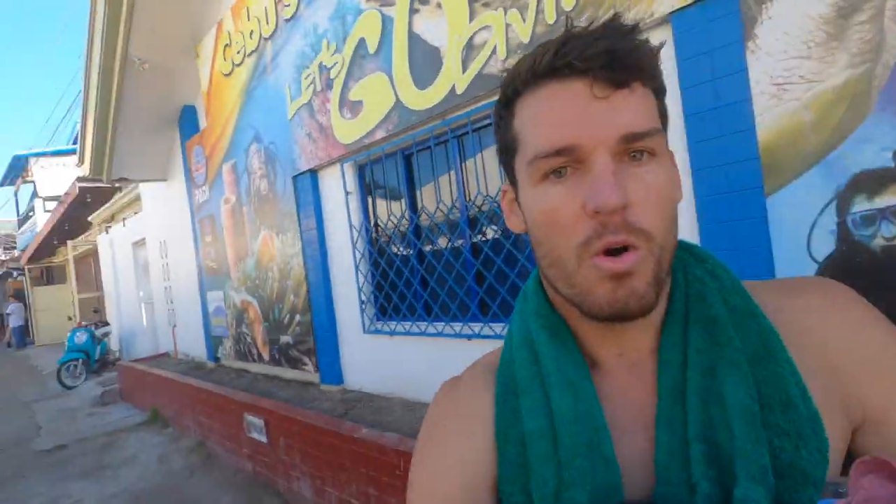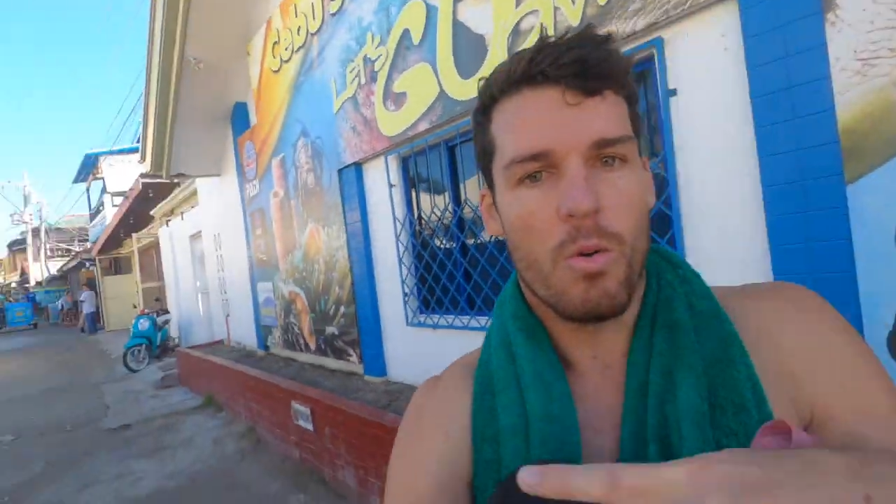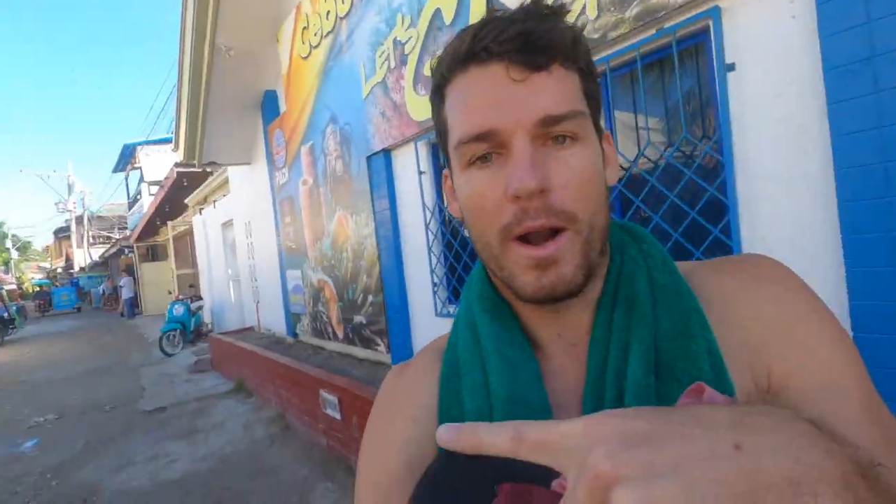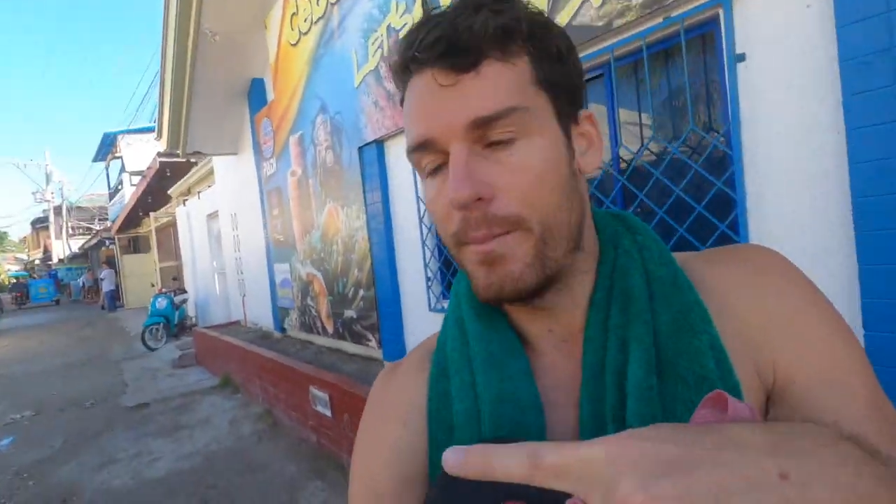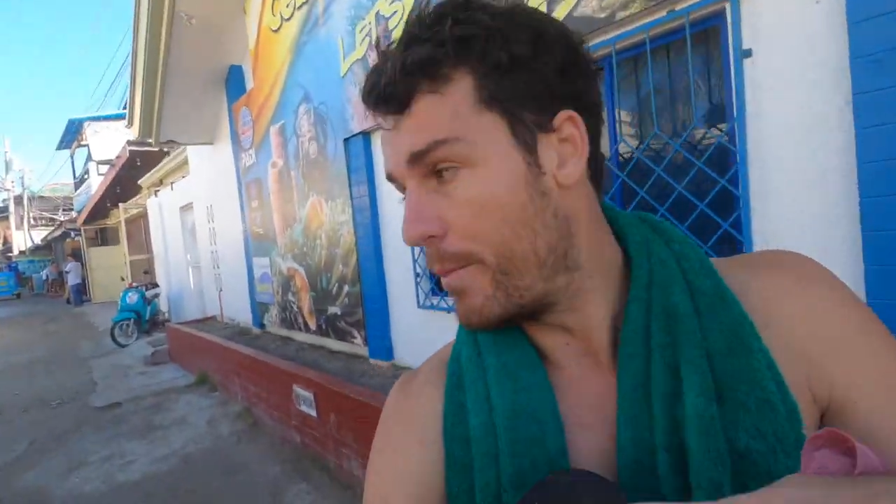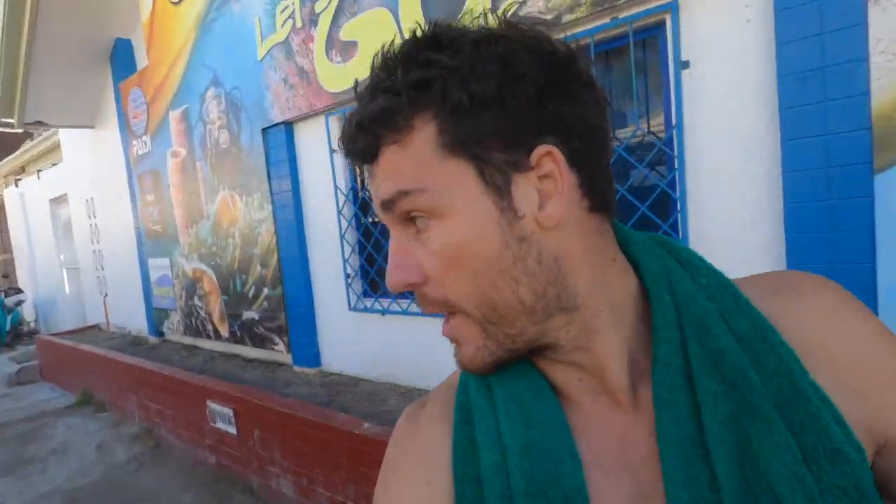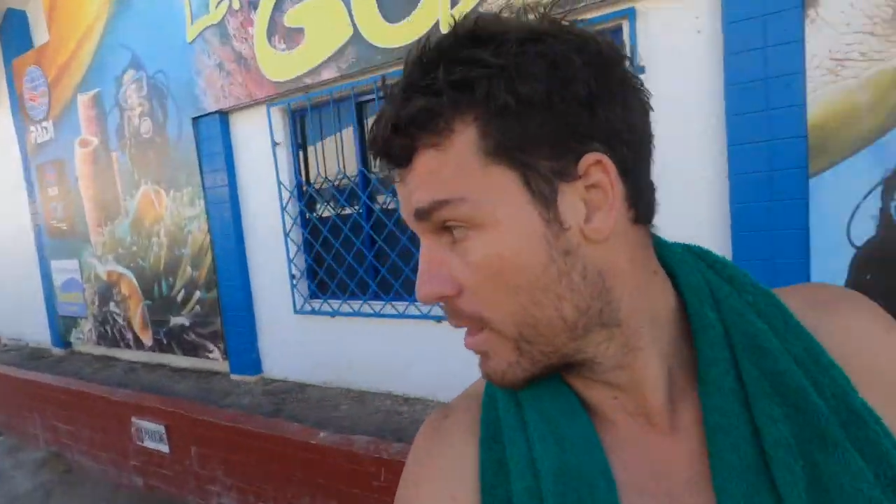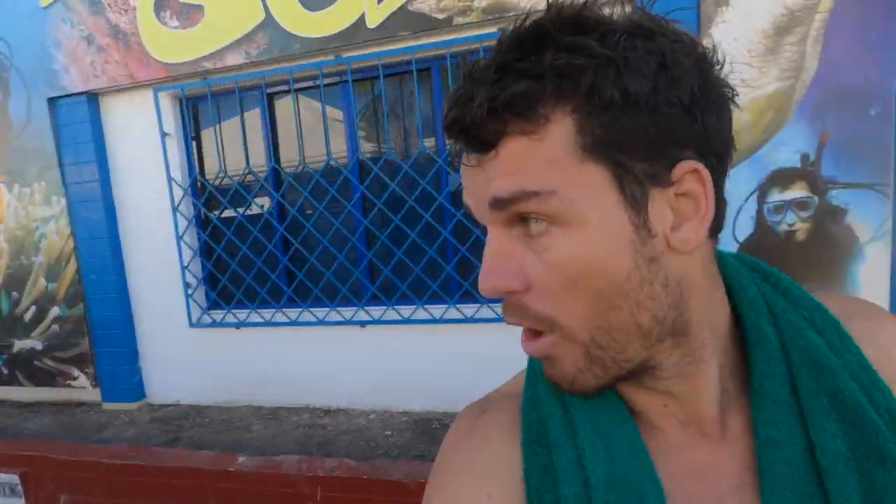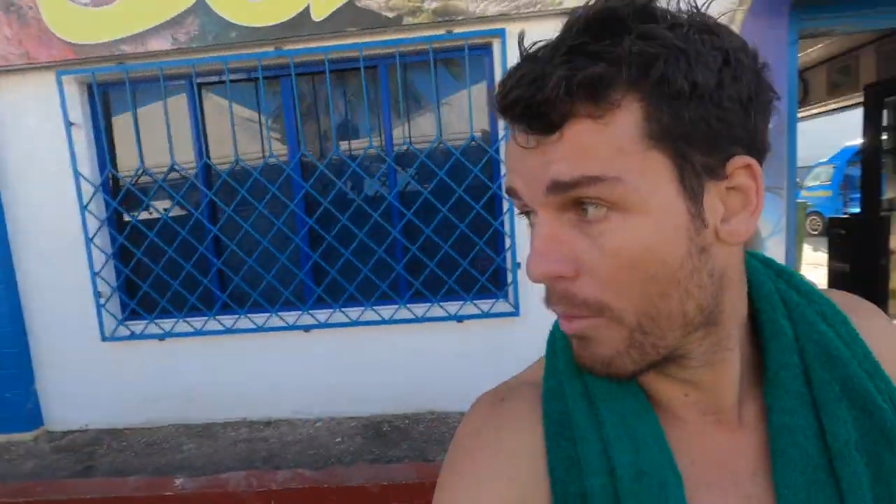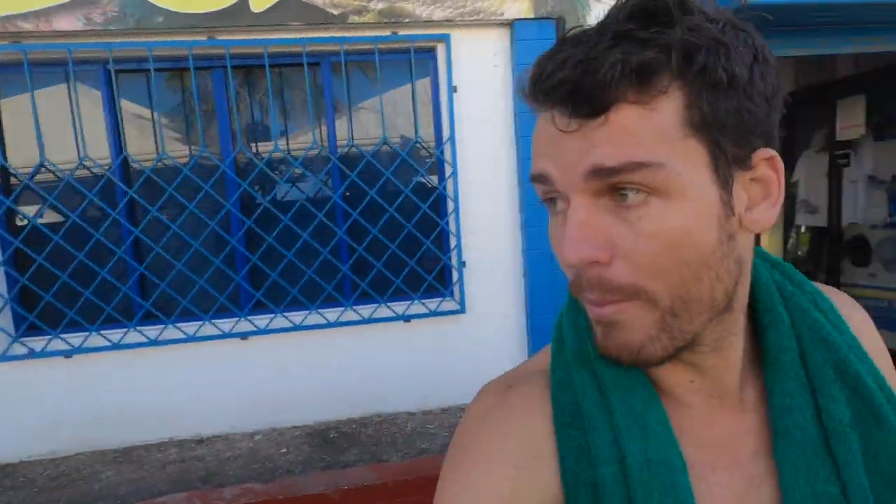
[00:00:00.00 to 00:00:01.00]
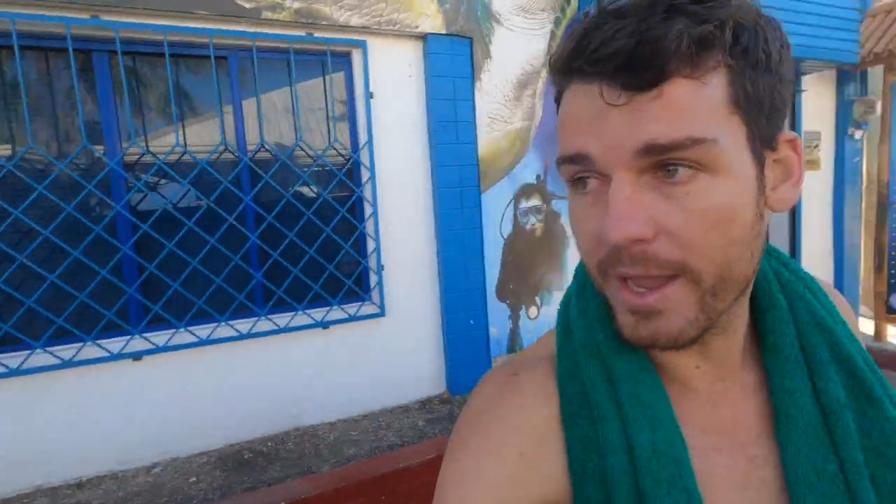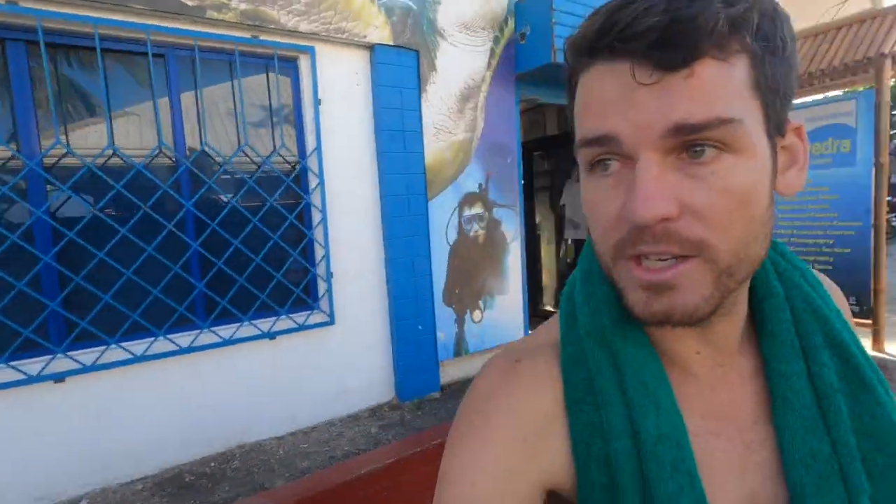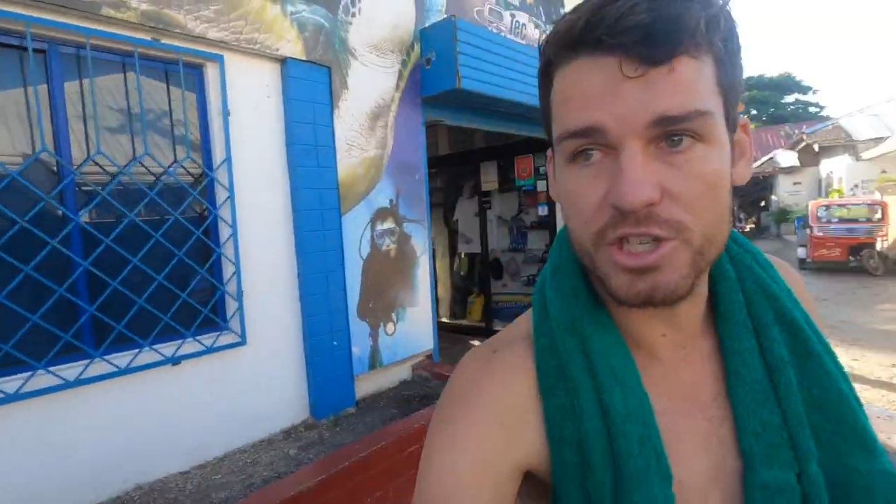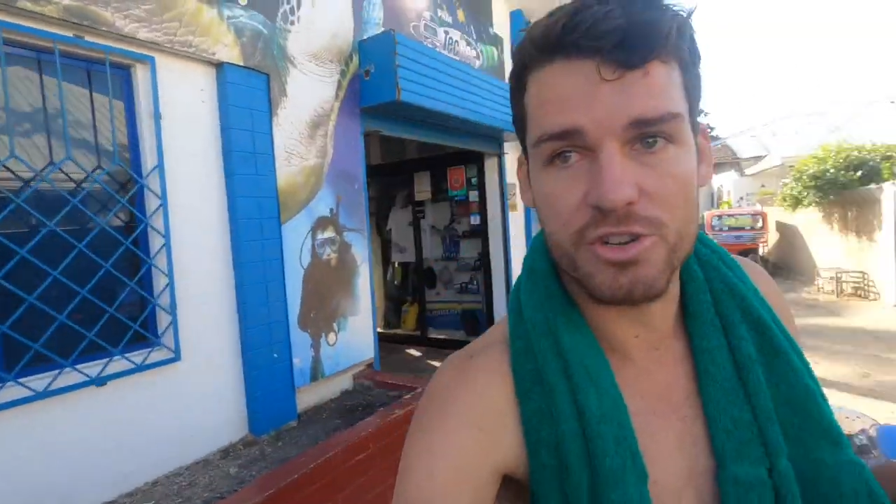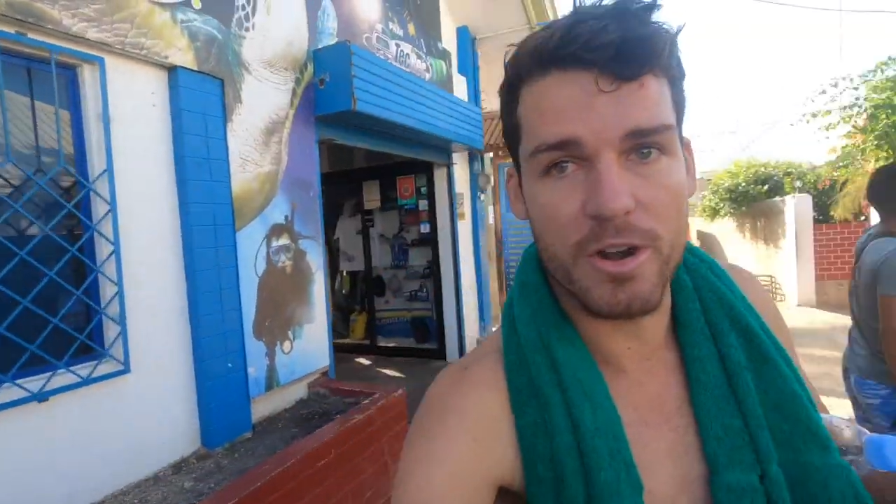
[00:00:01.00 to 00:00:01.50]
one big long main
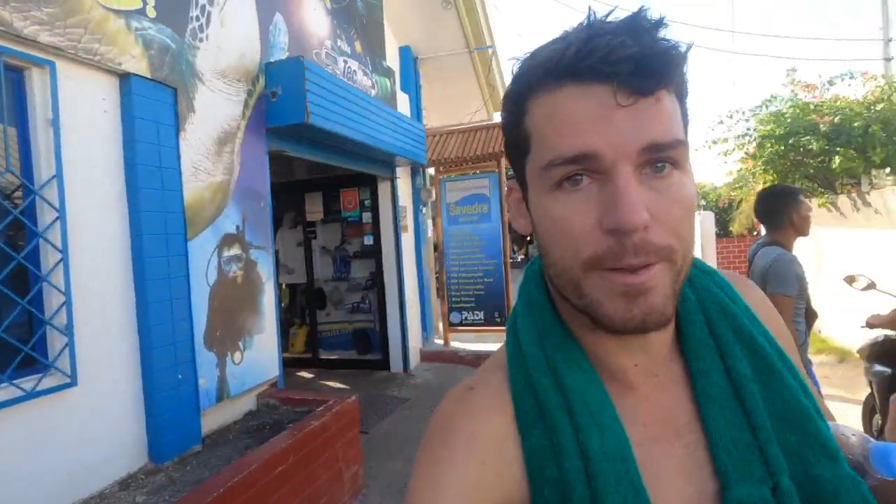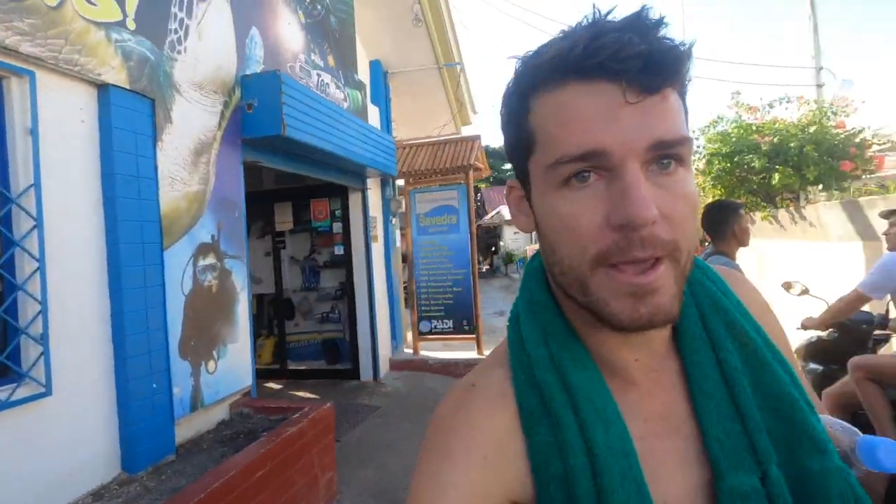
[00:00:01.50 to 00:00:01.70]
strip